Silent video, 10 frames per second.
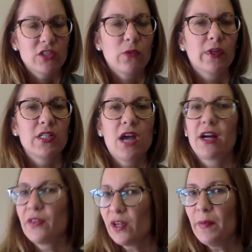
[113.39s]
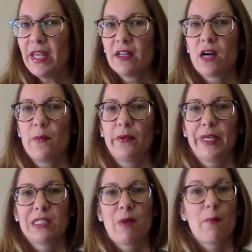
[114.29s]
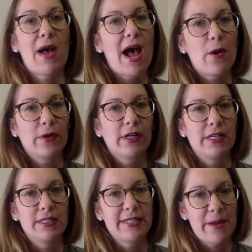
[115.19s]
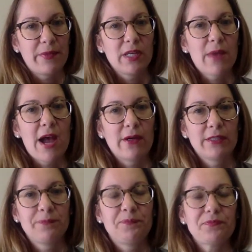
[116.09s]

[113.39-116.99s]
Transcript: So we're going to talk a little bit in a couple weeks about power and sampling power.